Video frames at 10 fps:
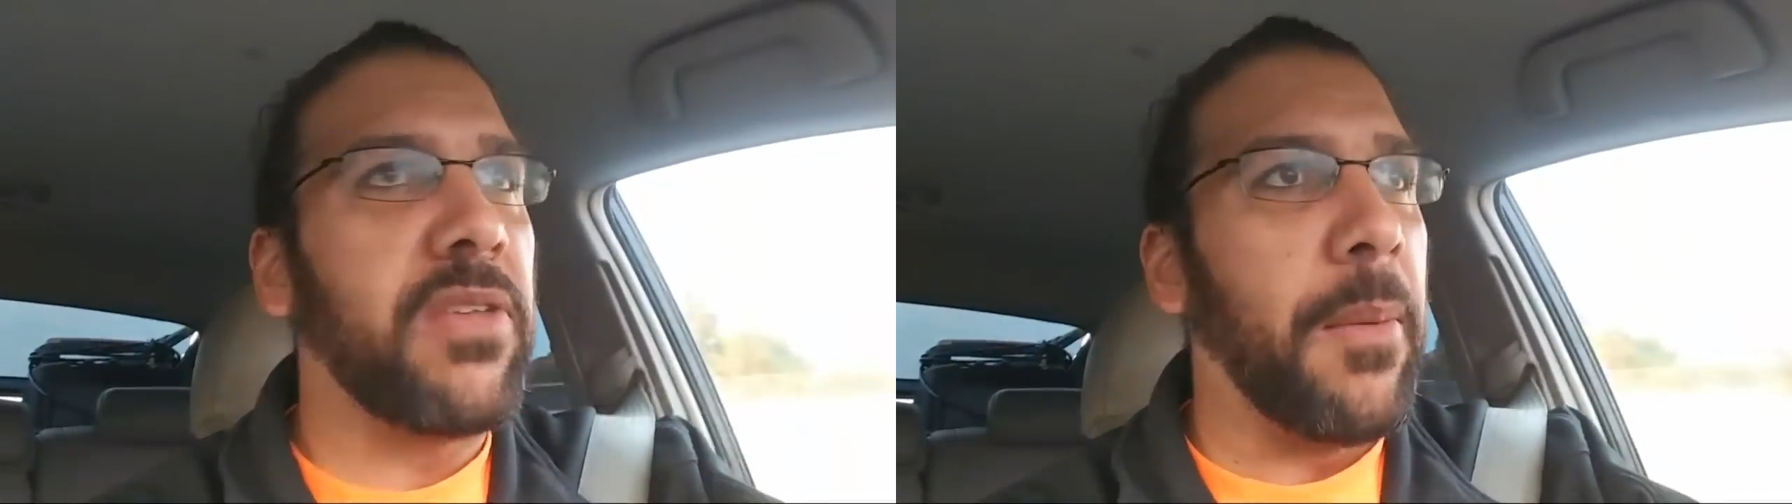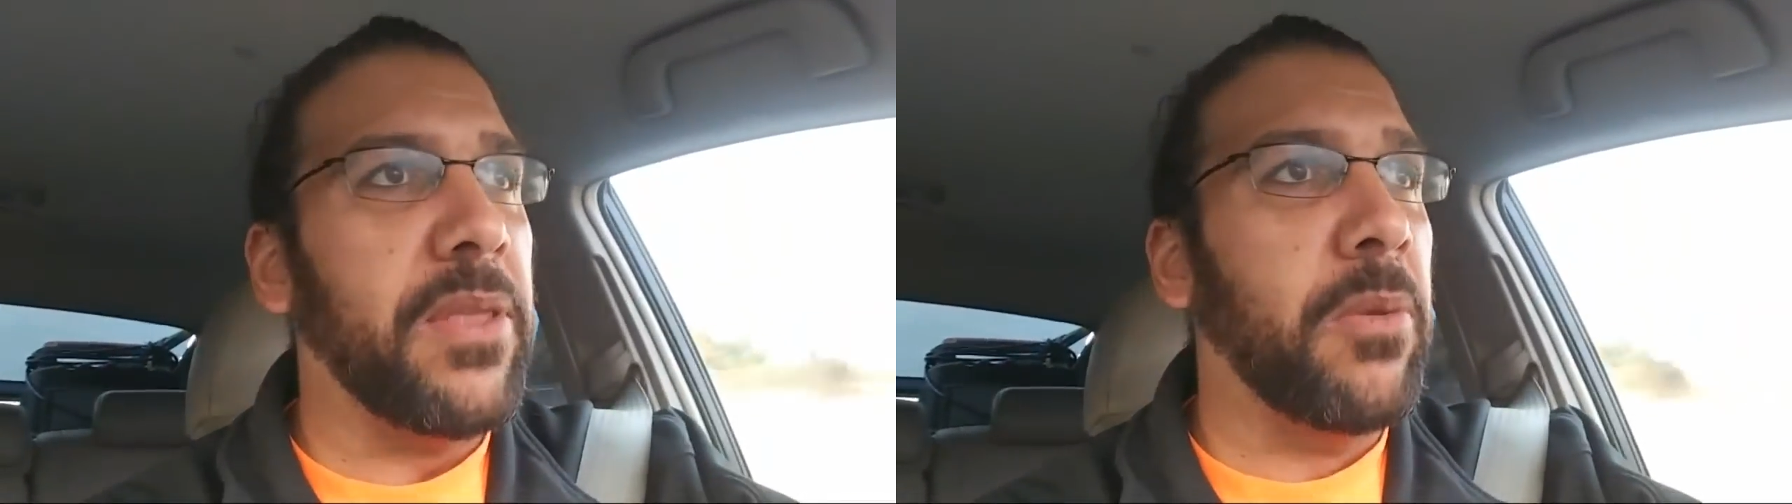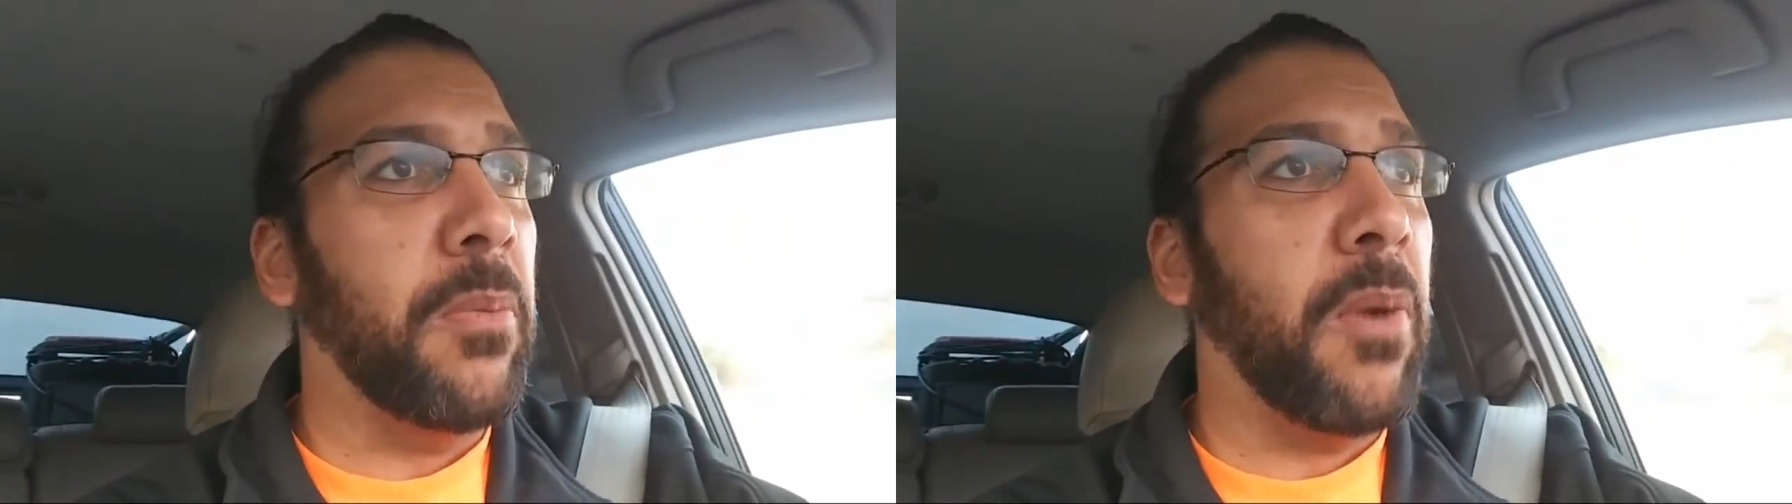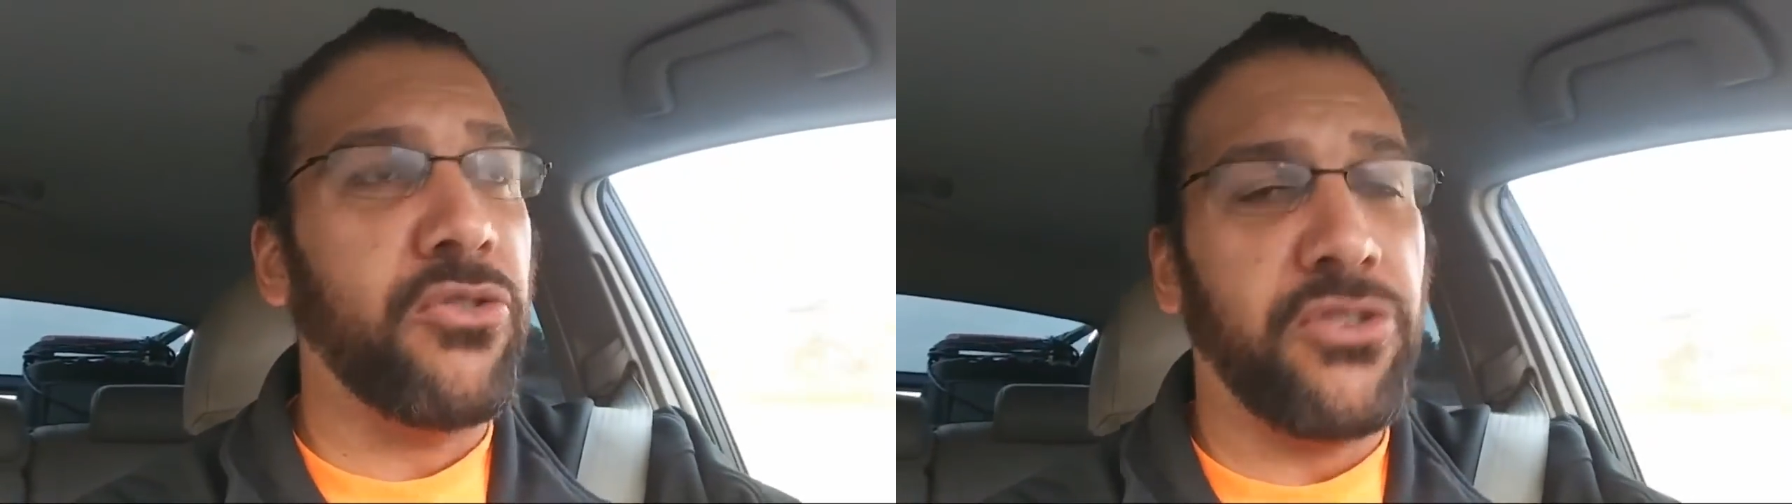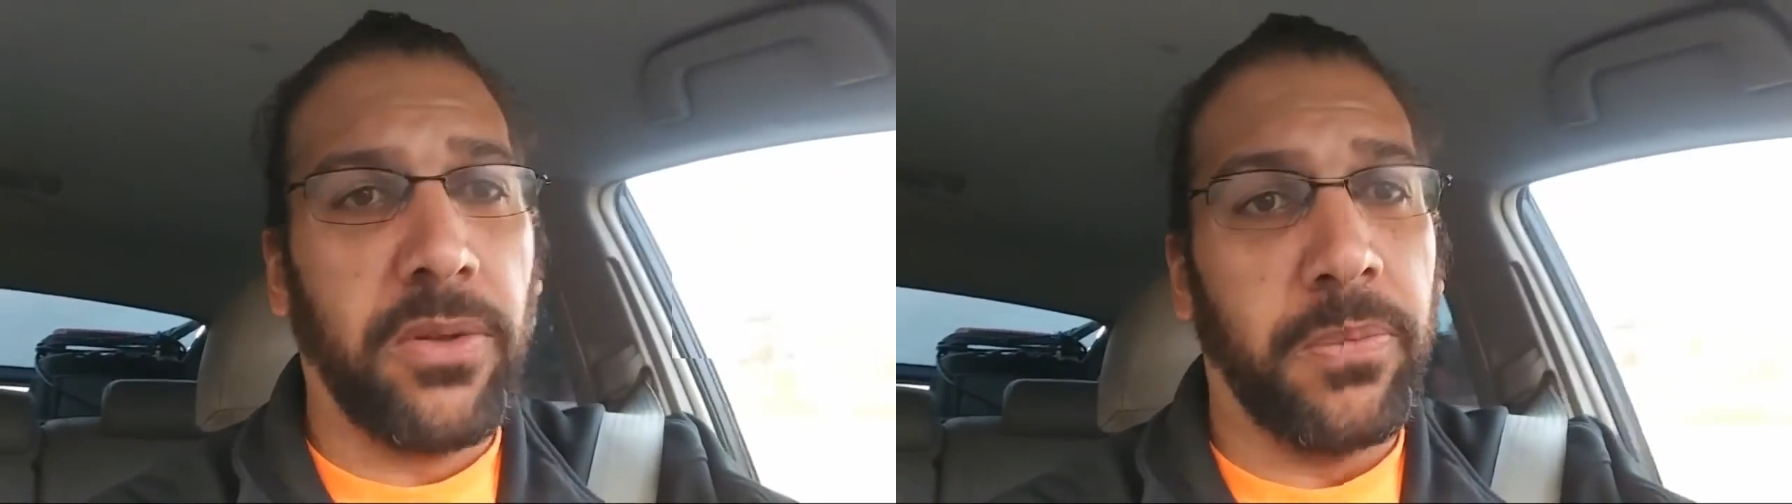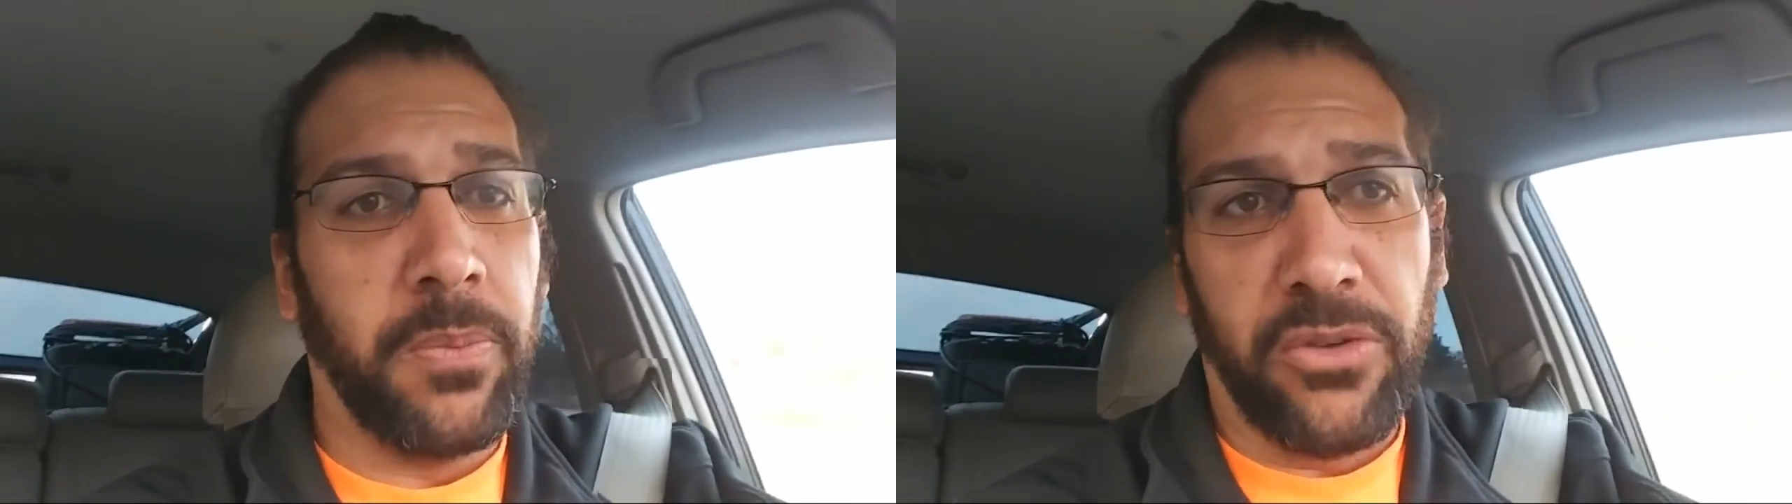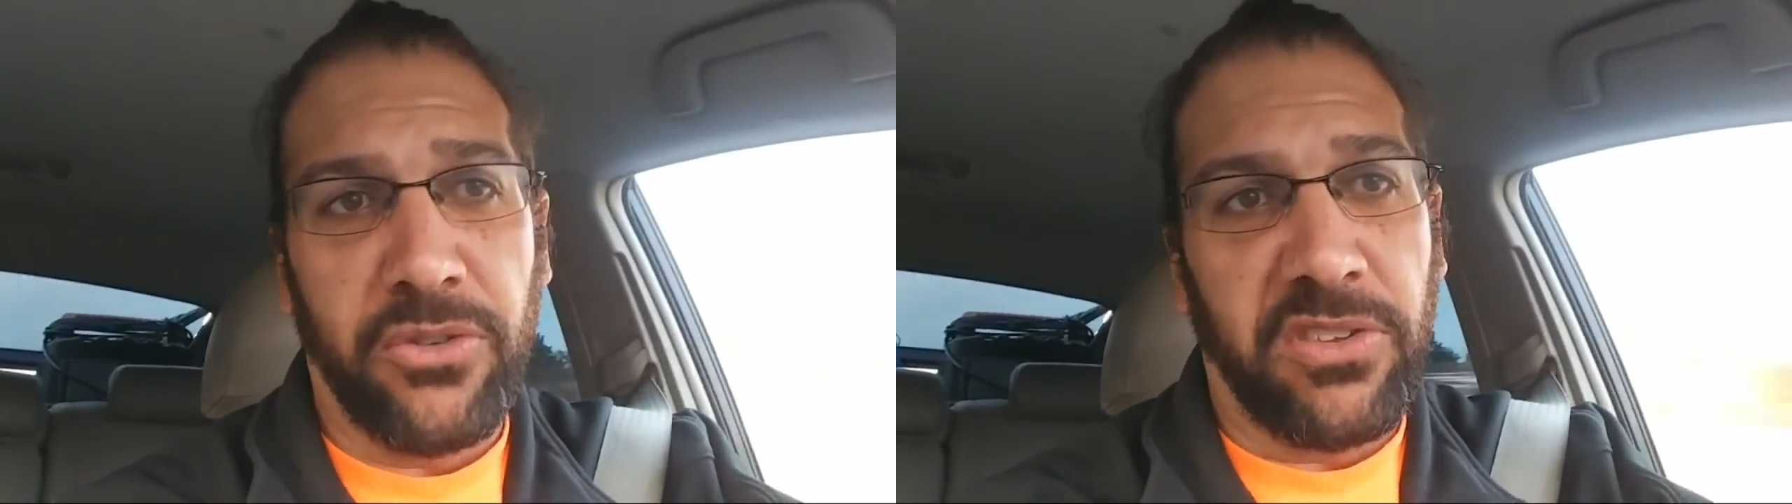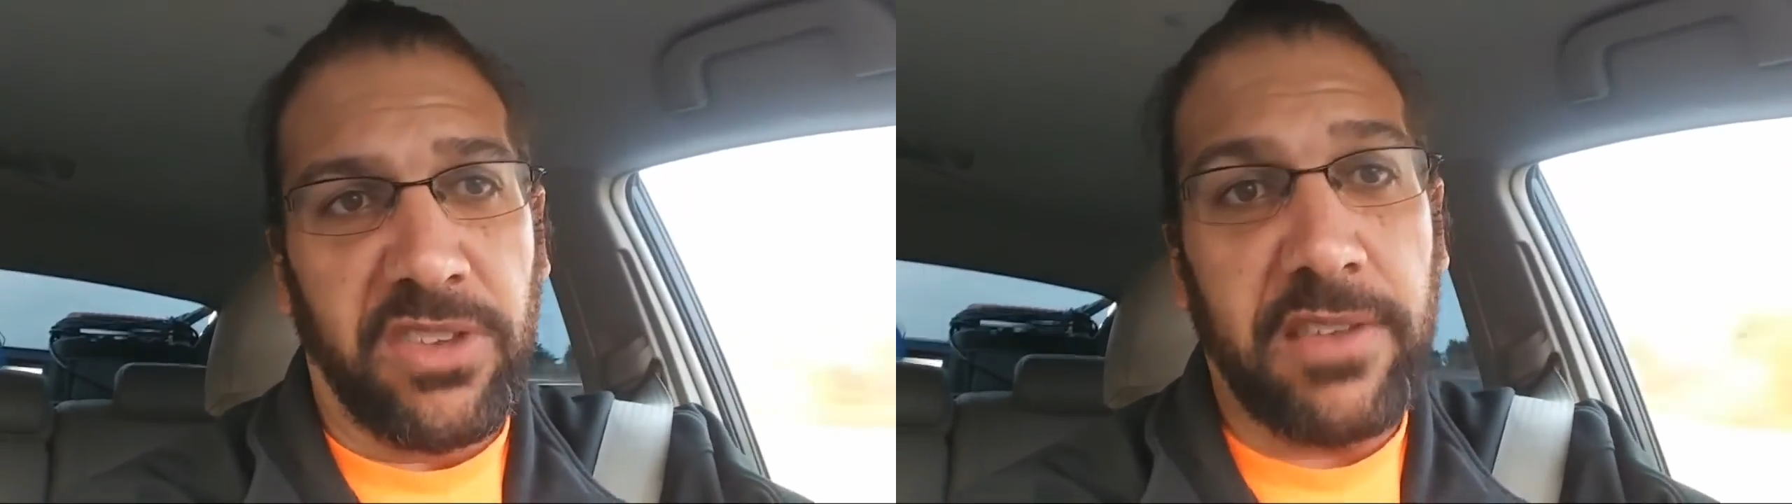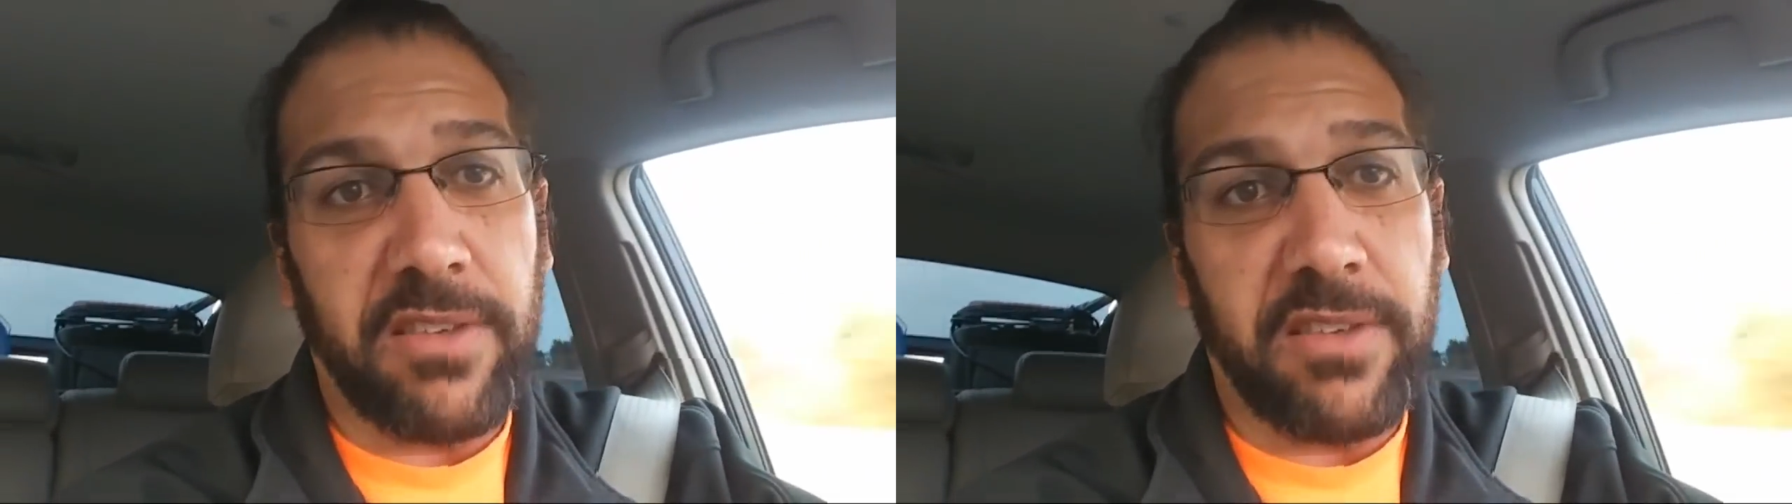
I mean, the most you'll see